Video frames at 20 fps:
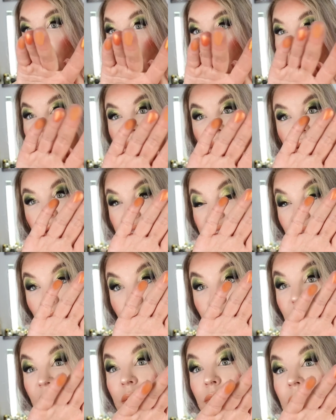No, it's
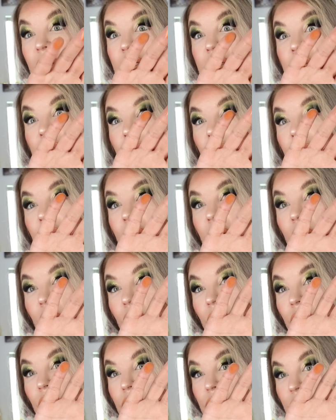got pigment in it, you know,
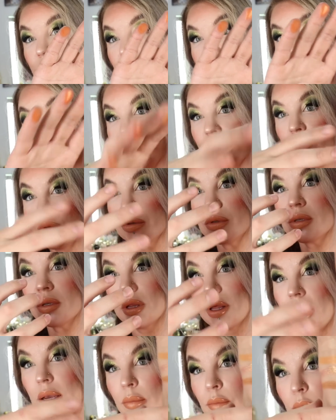with those infused
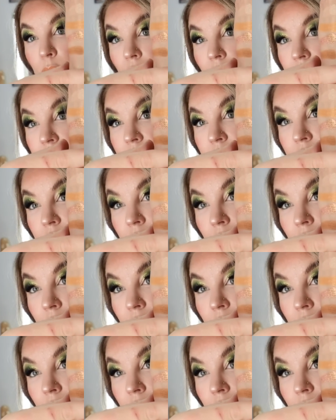like binder